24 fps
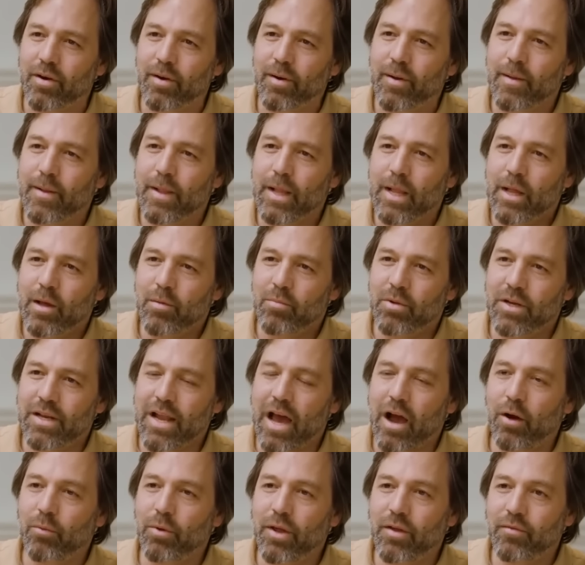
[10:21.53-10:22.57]
Mm. But
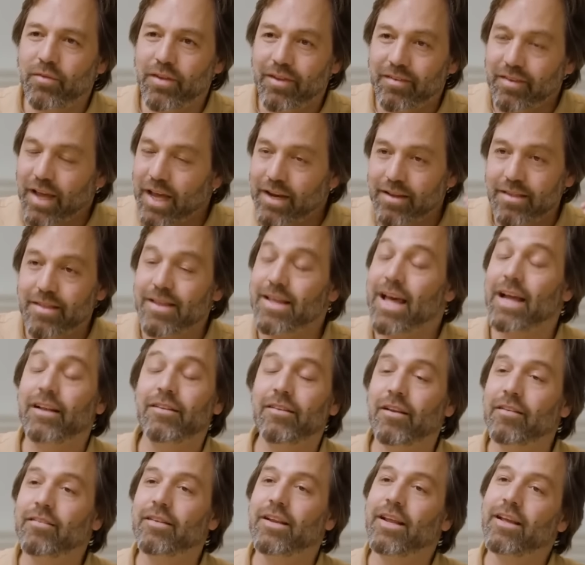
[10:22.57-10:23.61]
now we've decided that
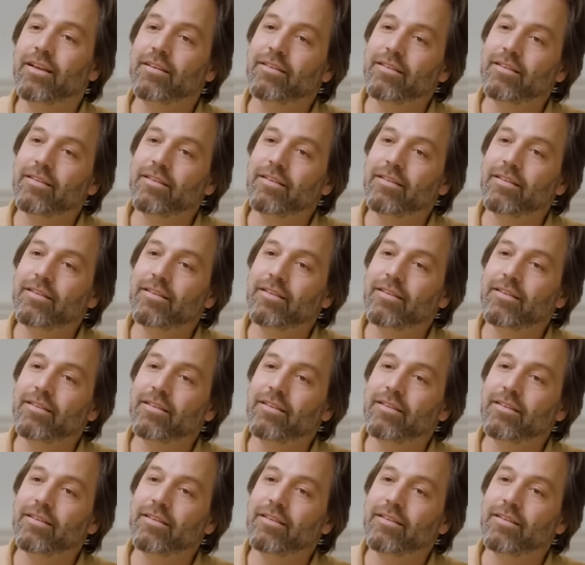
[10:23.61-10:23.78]
that doesn't